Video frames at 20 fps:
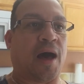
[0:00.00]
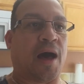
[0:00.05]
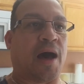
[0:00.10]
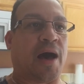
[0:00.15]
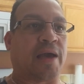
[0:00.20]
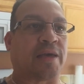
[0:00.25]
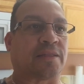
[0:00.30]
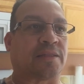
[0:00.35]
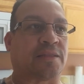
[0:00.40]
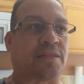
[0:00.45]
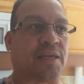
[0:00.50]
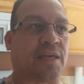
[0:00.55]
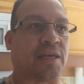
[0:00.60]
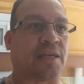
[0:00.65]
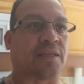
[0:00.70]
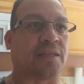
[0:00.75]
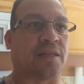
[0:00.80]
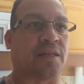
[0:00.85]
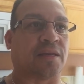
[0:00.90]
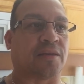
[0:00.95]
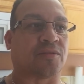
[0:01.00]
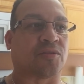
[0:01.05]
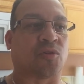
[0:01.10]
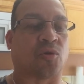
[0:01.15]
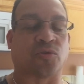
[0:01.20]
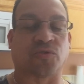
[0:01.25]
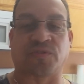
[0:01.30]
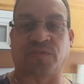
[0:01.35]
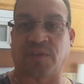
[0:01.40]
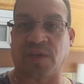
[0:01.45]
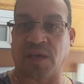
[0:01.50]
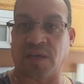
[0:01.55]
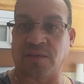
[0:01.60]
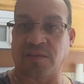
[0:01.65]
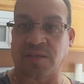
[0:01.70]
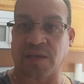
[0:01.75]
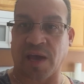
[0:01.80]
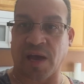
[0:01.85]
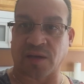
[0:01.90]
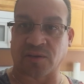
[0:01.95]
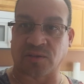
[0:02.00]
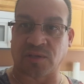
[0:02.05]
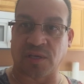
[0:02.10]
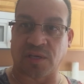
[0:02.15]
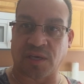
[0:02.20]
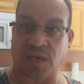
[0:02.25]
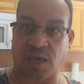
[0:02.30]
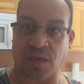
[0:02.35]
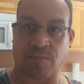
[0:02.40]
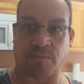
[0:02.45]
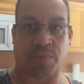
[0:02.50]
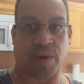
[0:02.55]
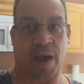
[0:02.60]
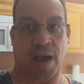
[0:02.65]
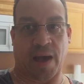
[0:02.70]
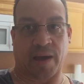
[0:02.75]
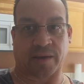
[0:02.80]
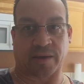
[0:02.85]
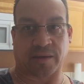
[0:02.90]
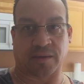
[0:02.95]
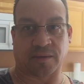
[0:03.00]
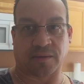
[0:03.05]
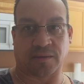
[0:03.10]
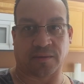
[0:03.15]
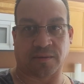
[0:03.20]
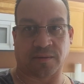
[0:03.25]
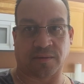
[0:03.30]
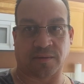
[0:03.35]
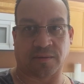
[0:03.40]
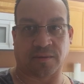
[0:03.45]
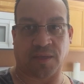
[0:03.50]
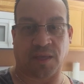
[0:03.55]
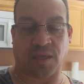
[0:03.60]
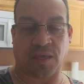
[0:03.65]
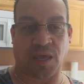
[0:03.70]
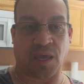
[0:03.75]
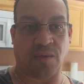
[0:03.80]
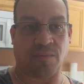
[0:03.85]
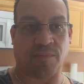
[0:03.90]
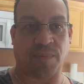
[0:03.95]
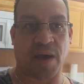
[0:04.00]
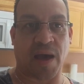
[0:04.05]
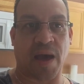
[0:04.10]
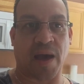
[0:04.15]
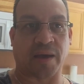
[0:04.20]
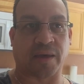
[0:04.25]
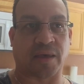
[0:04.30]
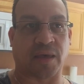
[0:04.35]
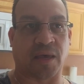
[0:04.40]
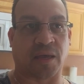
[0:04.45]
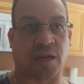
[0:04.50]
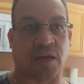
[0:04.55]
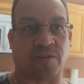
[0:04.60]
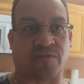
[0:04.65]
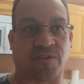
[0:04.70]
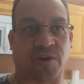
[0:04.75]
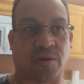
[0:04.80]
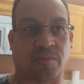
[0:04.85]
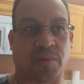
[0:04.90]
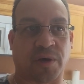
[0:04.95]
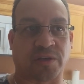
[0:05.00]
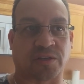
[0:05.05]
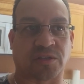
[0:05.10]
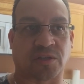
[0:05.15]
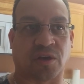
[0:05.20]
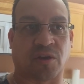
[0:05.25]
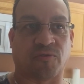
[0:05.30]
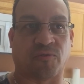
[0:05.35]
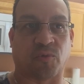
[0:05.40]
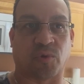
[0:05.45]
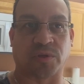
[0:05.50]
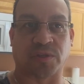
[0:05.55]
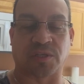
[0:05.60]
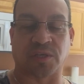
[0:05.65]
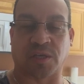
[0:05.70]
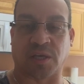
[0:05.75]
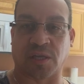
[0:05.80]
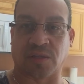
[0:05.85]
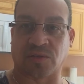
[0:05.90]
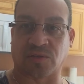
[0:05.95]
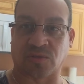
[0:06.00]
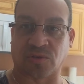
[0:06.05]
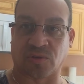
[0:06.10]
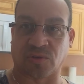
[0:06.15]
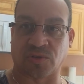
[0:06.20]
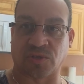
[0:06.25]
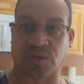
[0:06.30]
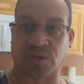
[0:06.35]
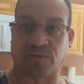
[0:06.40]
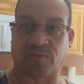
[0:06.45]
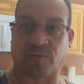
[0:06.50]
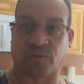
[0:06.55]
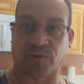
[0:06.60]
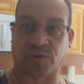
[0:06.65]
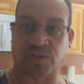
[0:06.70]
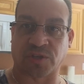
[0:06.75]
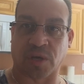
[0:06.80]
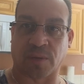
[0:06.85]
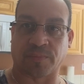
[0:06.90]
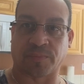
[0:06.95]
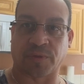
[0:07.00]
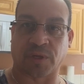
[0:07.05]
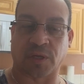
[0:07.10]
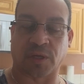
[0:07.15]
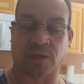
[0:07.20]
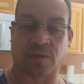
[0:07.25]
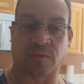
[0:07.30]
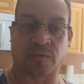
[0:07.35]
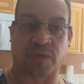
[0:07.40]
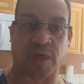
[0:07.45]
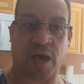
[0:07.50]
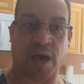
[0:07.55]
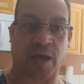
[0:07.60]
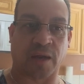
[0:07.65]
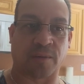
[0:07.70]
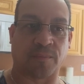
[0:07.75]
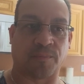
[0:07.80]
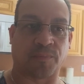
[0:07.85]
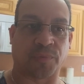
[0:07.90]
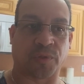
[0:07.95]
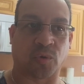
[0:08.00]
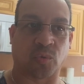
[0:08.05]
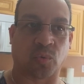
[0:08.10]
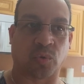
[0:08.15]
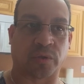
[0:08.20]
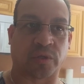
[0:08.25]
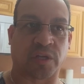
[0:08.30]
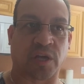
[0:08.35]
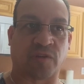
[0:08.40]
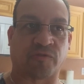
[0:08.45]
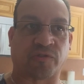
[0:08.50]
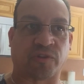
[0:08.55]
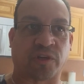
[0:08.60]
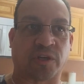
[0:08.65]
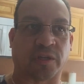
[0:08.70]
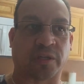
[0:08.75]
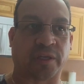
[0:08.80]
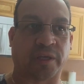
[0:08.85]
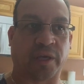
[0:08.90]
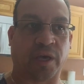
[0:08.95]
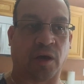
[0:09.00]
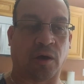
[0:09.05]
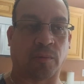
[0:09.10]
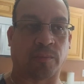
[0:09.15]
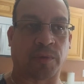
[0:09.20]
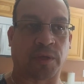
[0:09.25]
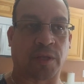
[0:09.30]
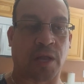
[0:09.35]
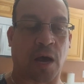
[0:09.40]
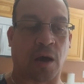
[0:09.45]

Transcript: I did, those things actually came back. They came back, and I found myself once again searching for something that would definitely help me.